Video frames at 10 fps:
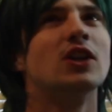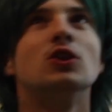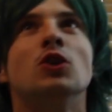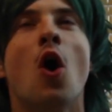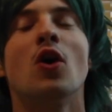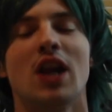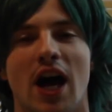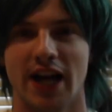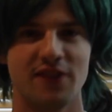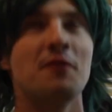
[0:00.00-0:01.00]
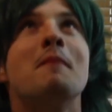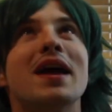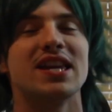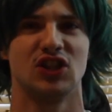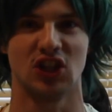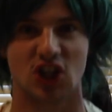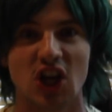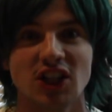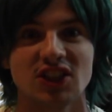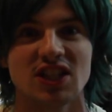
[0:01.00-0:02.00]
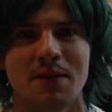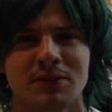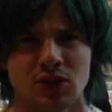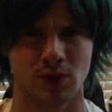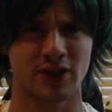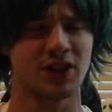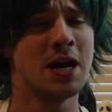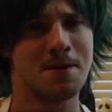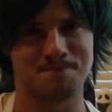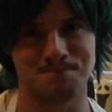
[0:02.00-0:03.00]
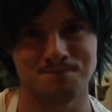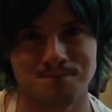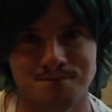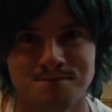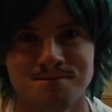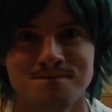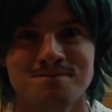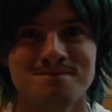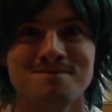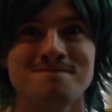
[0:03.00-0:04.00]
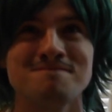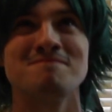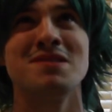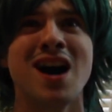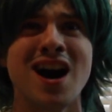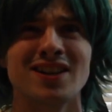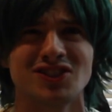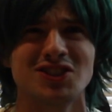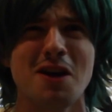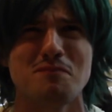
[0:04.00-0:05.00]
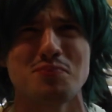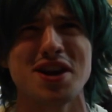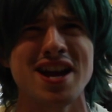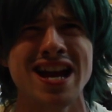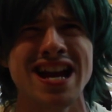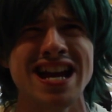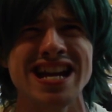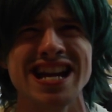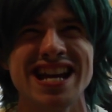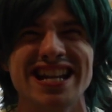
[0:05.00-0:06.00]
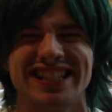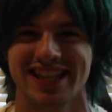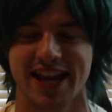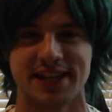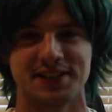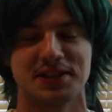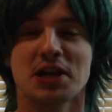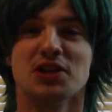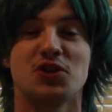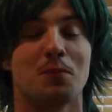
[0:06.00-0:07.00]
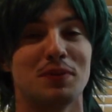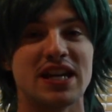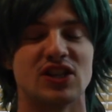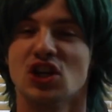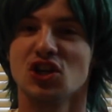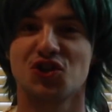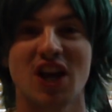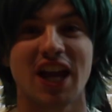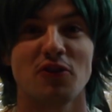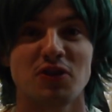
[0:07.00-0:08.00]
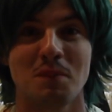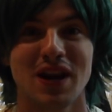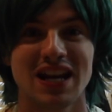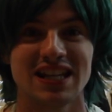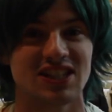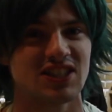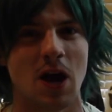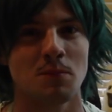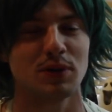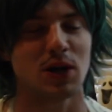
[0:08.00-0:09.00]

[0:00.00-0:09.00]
in a long line of amazing Curtis Lemonsworth masterpieces. So please, check out the playlist down